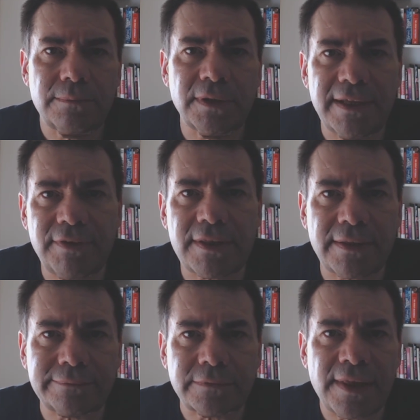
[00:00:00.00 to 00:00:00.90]
believing
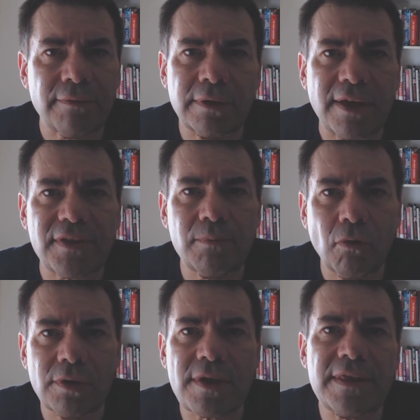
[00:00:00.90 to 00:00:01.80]
that they were nothing
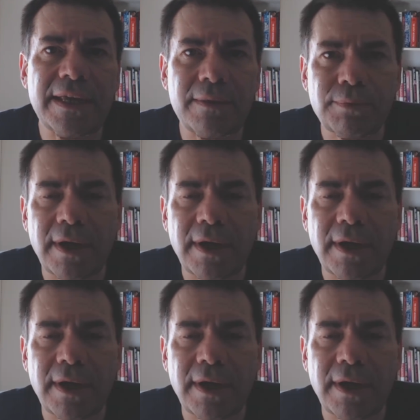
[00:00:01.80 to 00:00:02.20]
more than the end